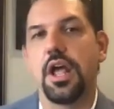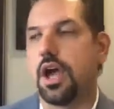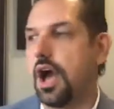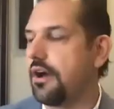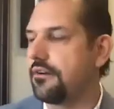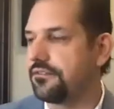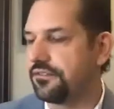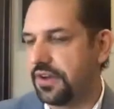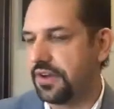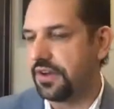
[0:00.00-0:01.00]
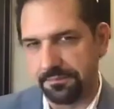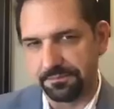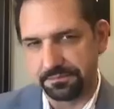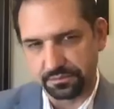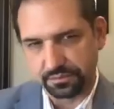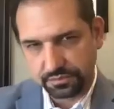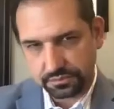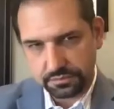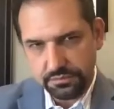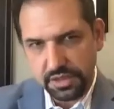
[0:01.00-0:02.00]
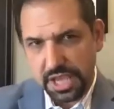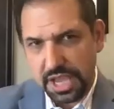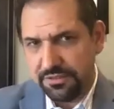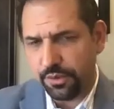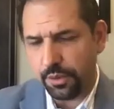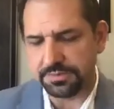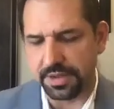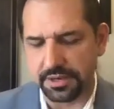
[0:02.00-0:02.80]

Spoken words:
of enforcement.